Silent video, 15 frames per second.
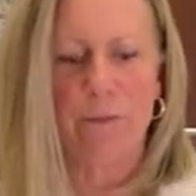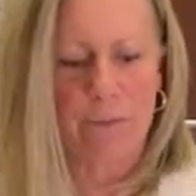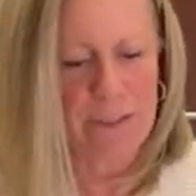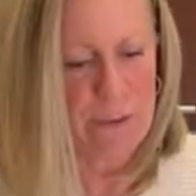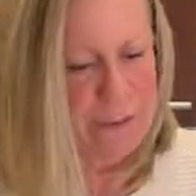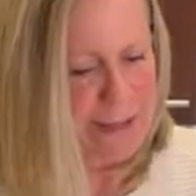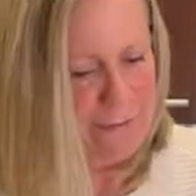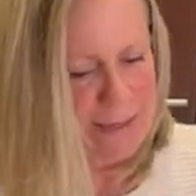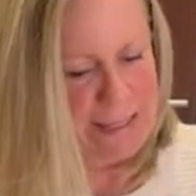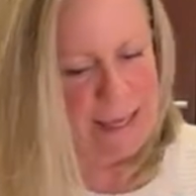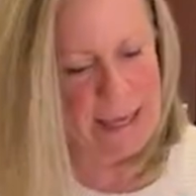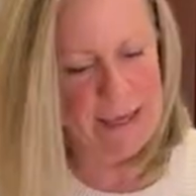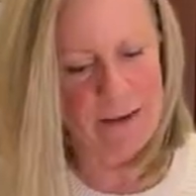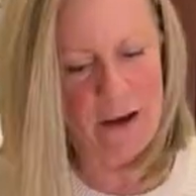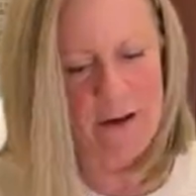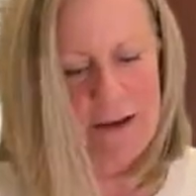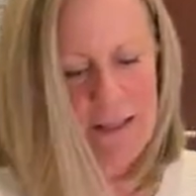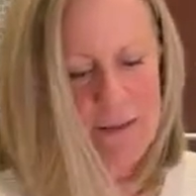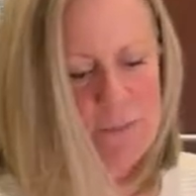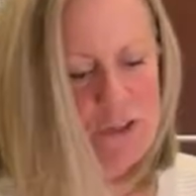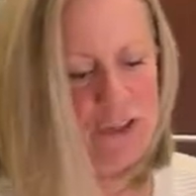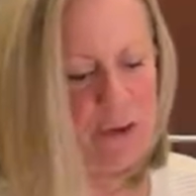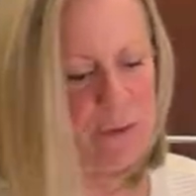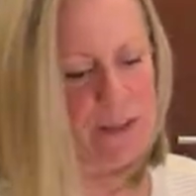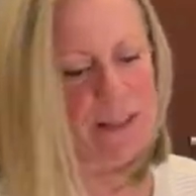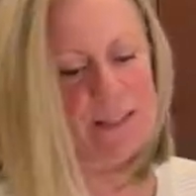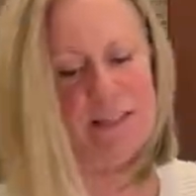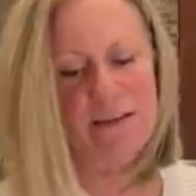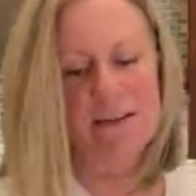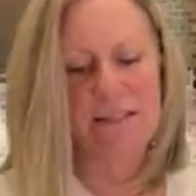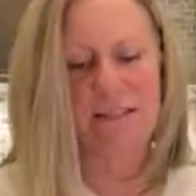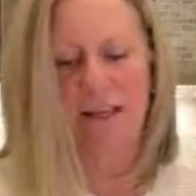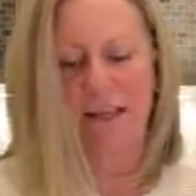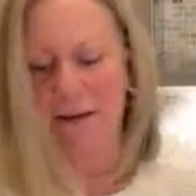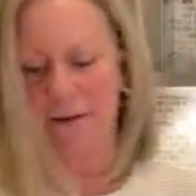We don't have any cake. All right, let me show you what this looks like.